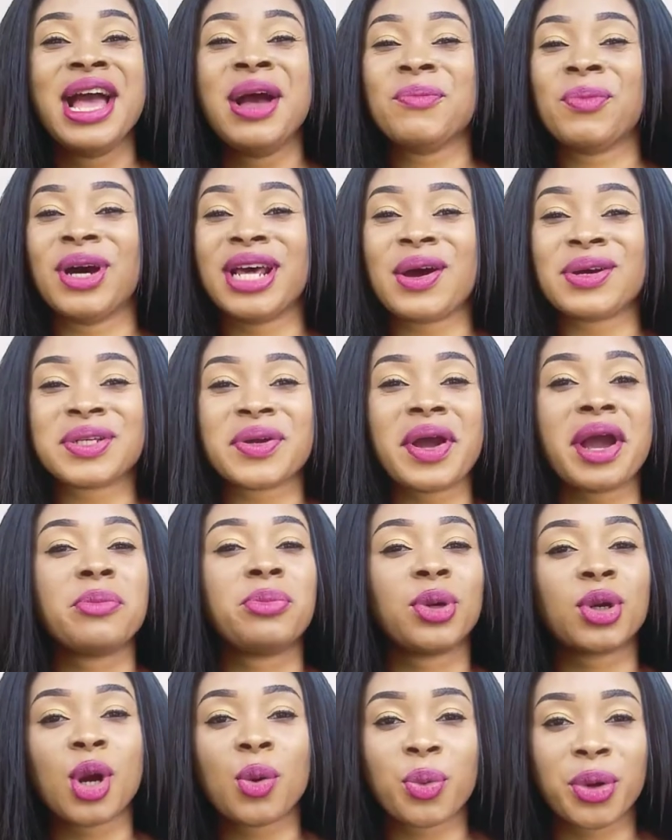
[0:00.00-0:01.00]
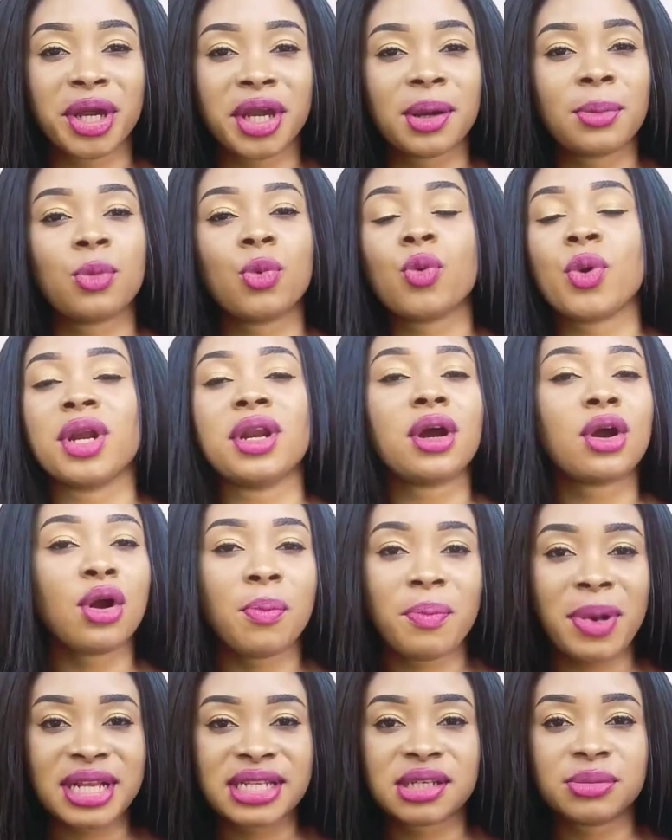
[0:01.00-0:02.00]
But that was why I broke up with him. We were not
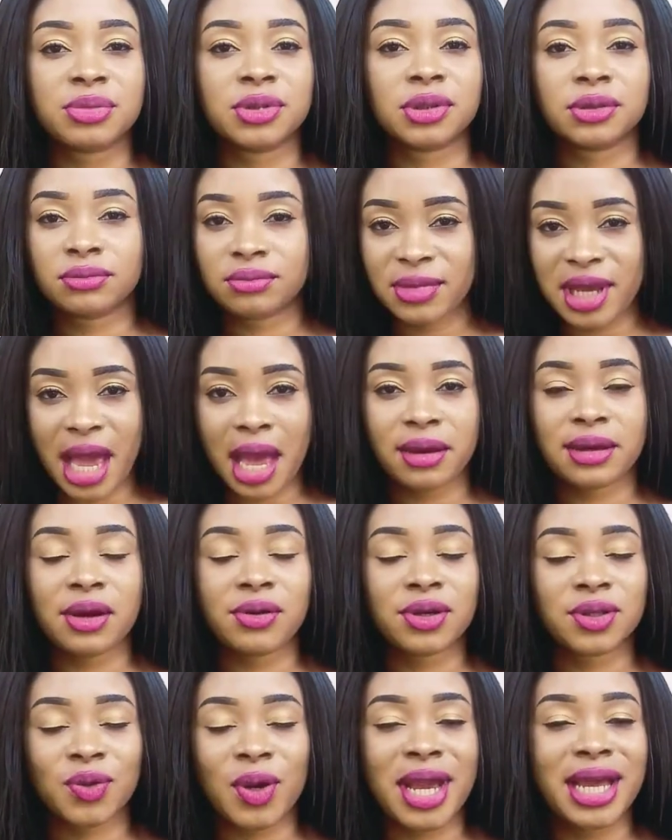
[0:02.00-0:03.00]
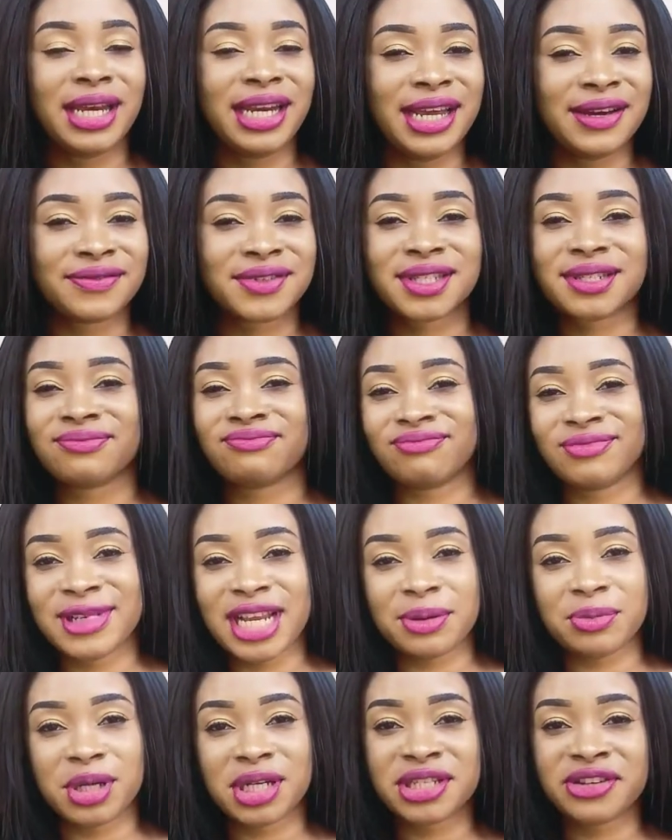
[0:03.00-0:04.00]
compatible. Yeah, that was why I left.
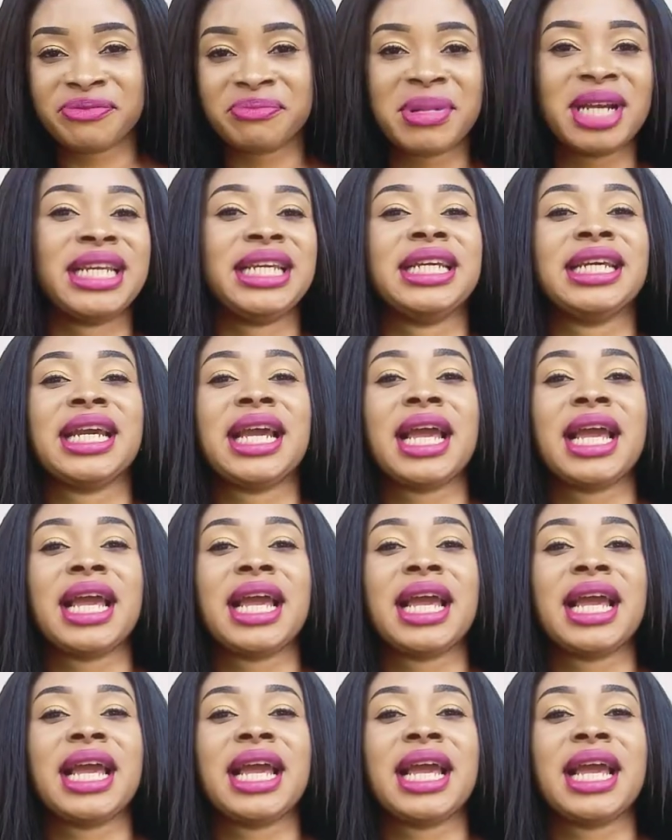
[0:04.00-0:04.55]
Not because of money.